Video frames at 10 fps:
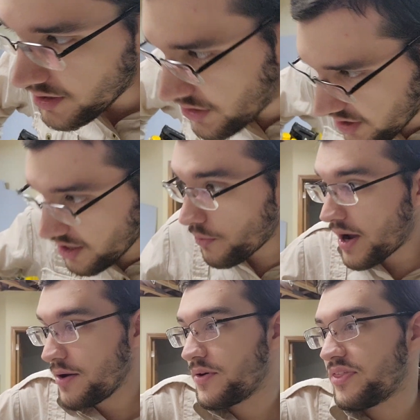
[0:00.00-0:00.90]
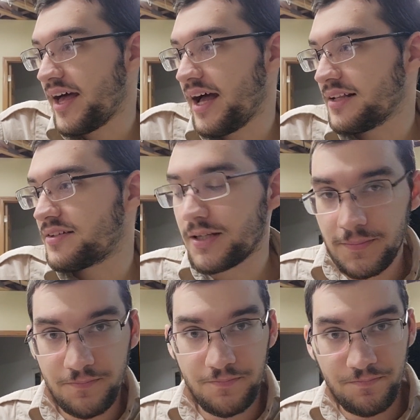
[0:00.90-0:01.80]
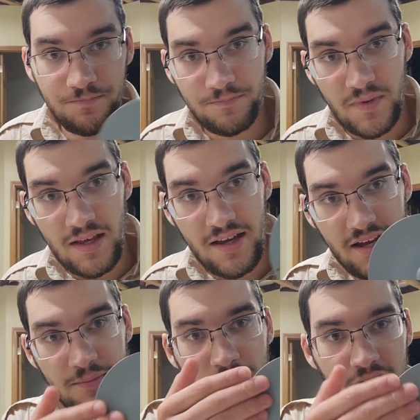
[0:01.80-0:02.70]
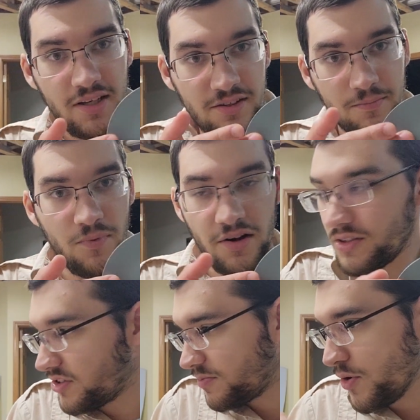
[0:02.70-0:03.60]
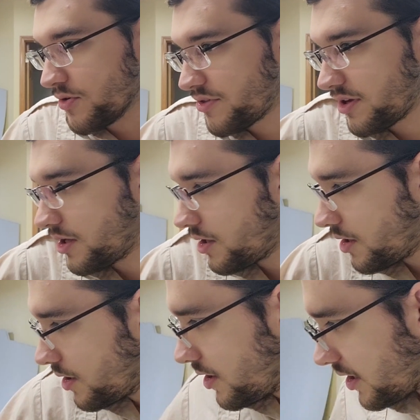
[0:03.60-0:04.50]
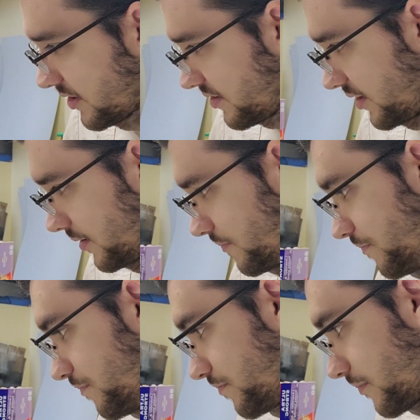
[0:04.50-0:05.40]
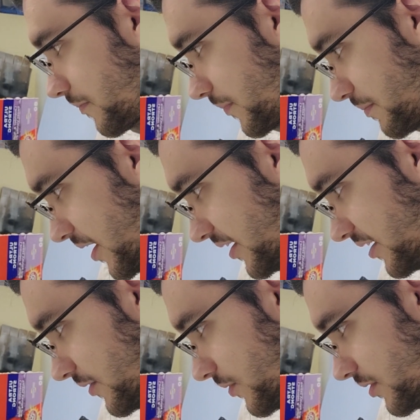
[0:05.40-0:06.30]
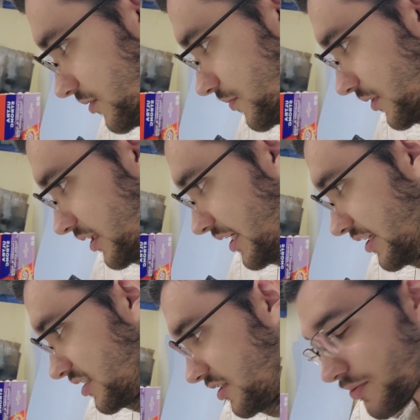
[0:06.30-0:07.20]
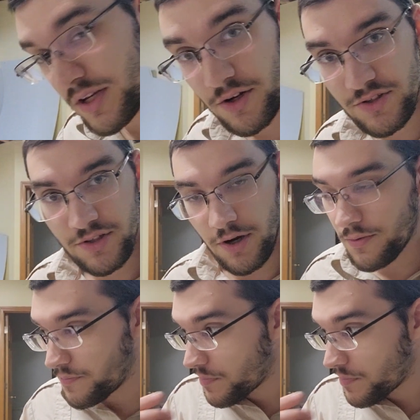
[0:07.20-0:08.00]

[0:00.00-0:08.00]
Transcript: did away with that and brought it to smooth. Let's see. My kit was released 3 years ago.